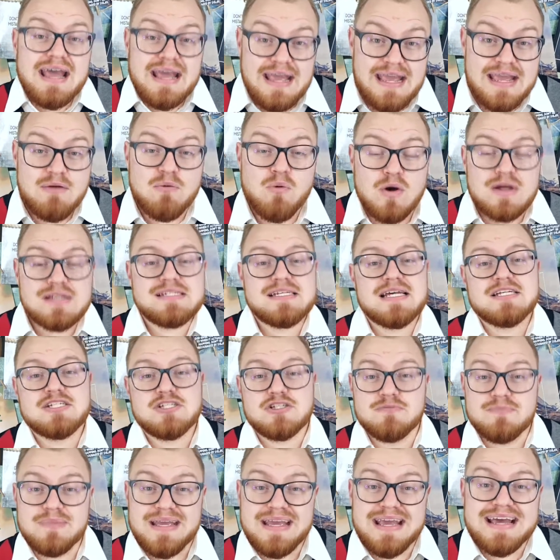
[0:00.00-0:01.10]
He wants us
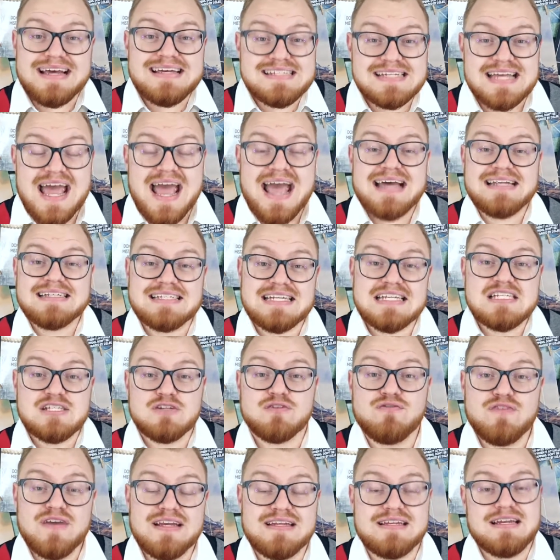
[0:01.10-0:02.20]
to be his hands, his
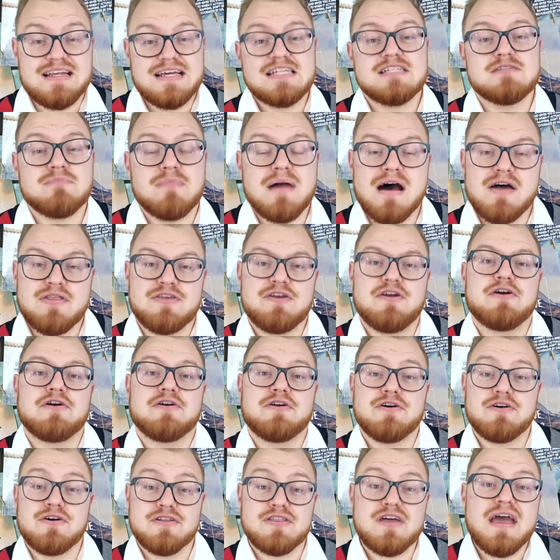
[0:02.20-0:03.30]
feet, and his mouth here on
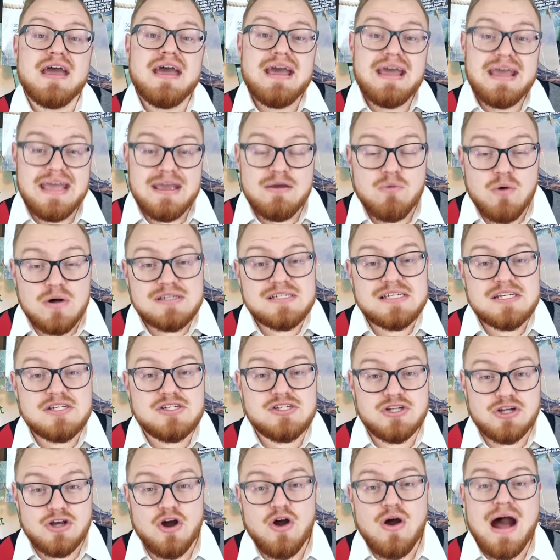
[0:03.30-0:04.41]
earth. He wants us
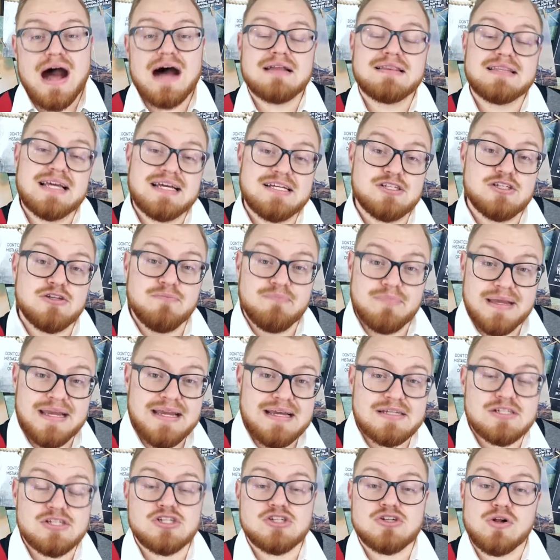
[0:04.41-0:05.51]
to go out there and to be
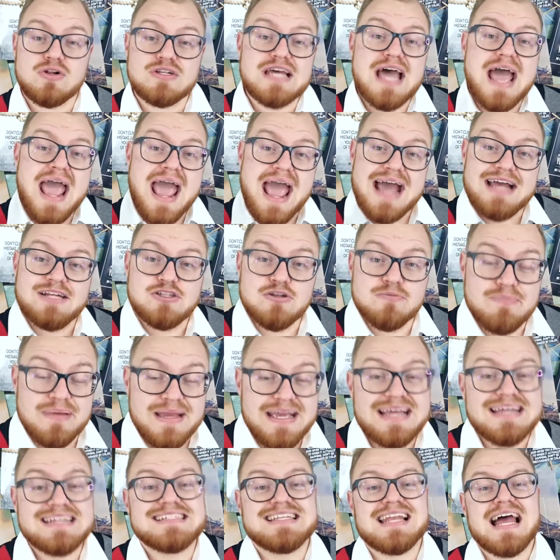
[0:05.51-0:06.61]
his salt and to be
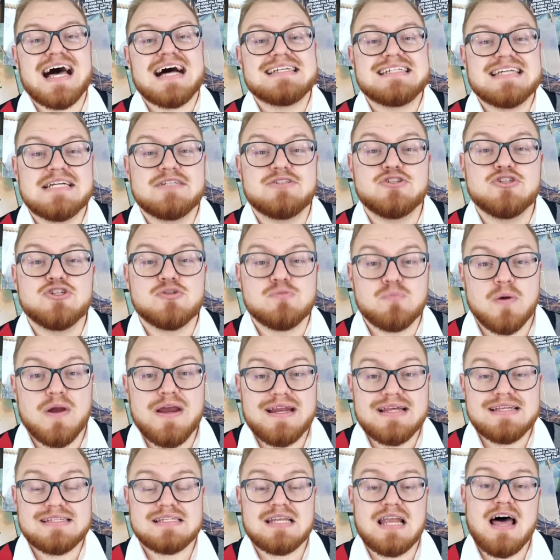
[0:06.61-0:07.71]
his light and to spread
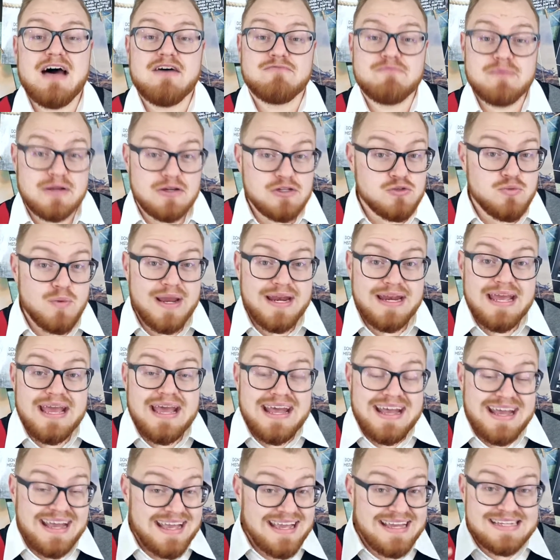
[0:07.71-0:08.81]
his love, because when
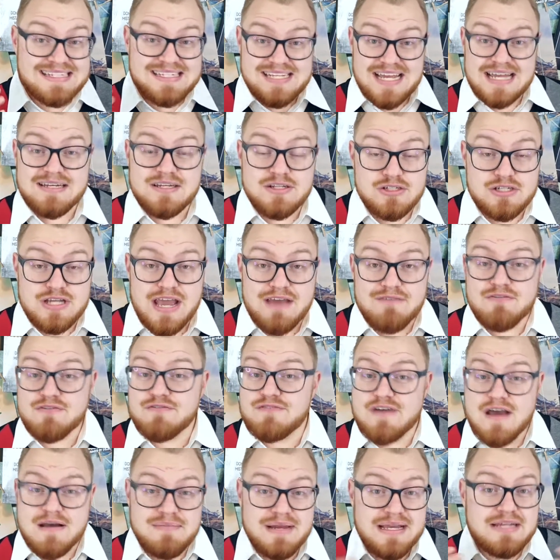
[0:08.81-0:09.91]
he ascended to heaven,
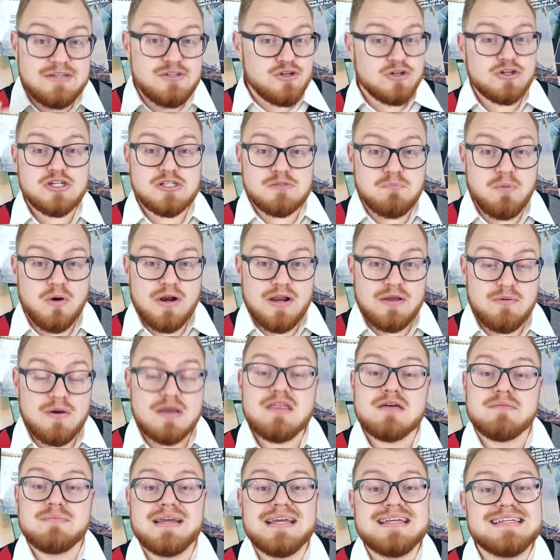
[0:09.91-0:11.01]
family, he took his body with
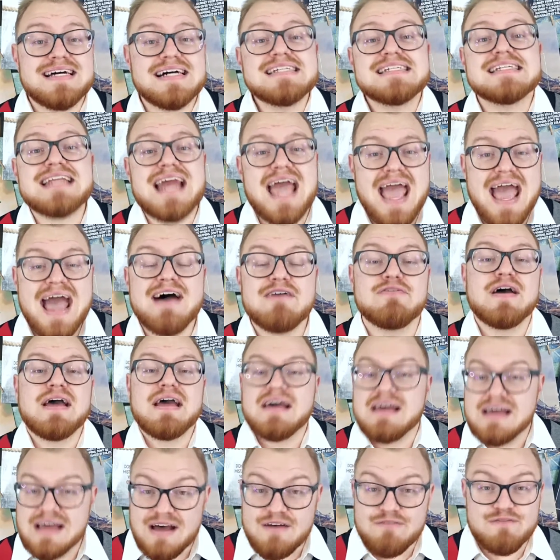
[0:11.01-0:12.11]
him. He doesn't have
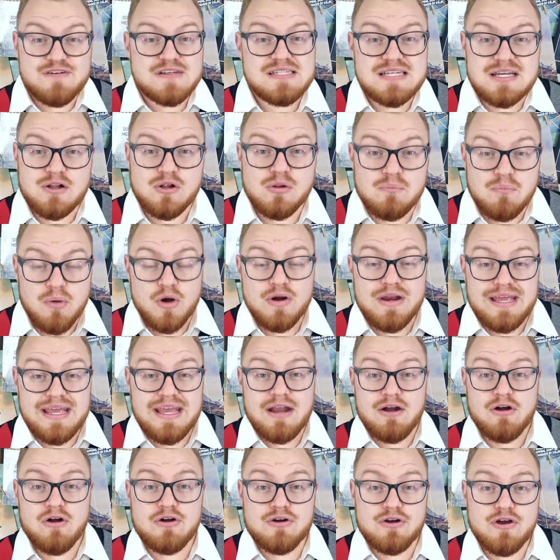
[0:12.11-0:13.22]
a physical body
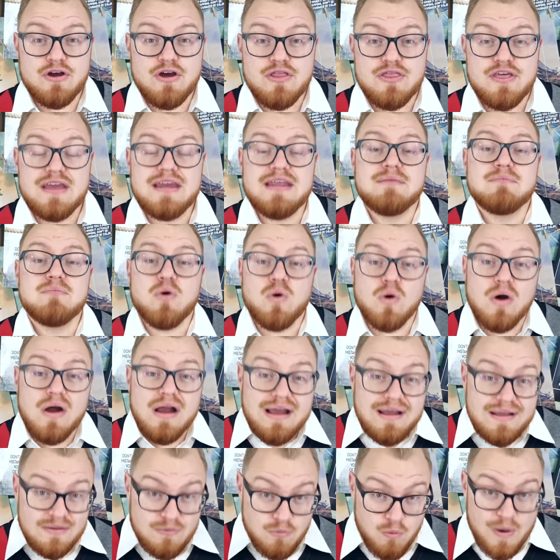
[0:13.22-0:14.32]
here on earth anymore.
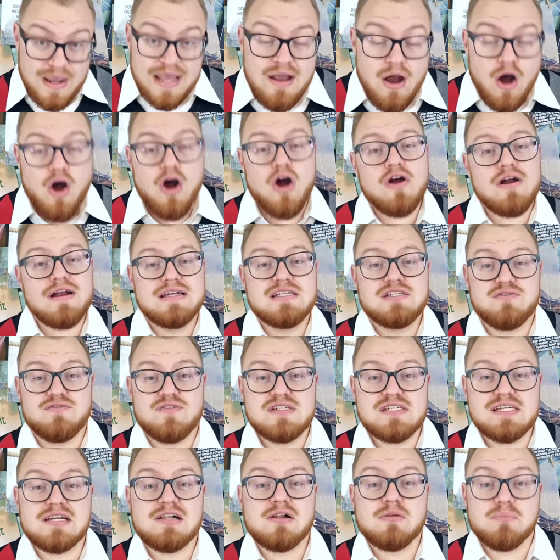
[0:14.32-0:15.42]
We are his
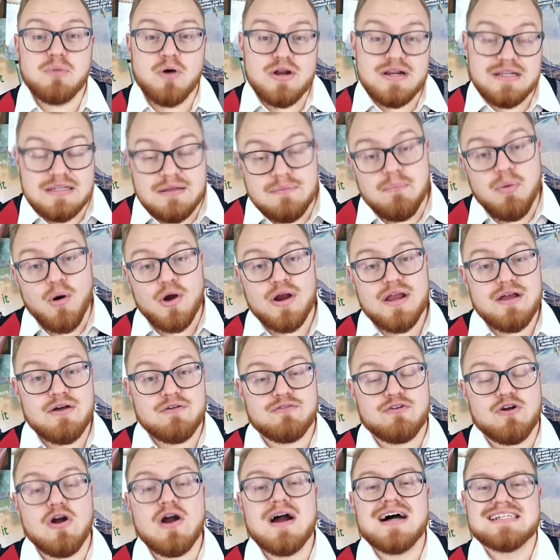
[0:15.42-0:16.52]
physical body, the body
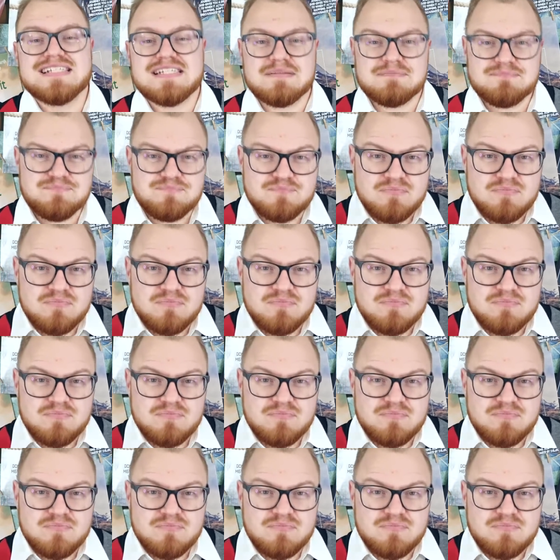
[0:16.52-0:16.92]
of Christ.